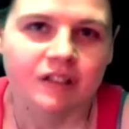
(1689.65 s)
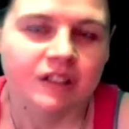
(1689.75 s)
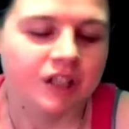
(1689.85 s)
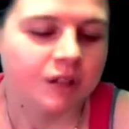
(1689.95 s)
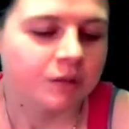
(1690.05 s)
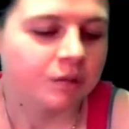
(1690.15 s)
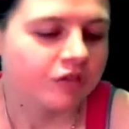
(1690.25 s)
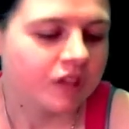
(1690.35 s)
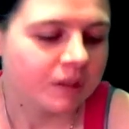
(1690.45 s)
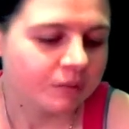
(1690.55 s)
you know,
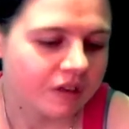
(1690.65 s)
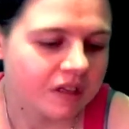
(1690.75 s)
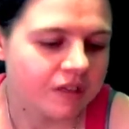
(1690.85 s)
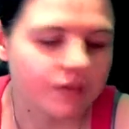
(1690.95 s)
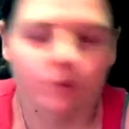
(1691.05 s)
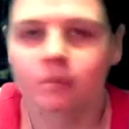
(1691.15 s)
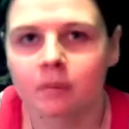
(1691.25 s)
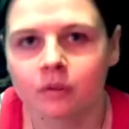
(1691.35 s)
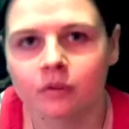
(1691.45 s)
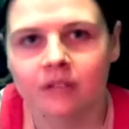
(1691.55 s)
cheap trainers. Some
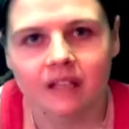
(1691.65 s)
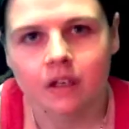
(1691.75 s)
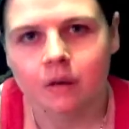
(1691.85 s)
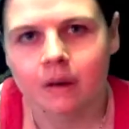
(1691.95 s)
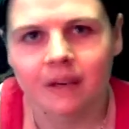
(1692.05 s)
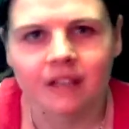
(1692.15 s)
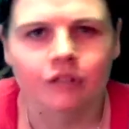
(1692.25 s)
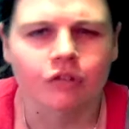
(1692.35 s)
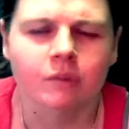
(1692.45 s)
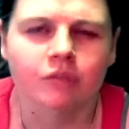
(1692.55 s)
people do that, they go out buying
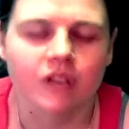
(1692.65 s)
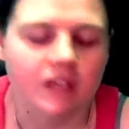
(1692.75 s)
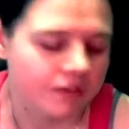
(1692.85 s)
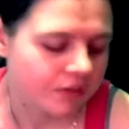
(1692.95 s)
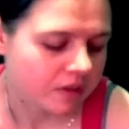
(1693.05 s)
cheap trainers.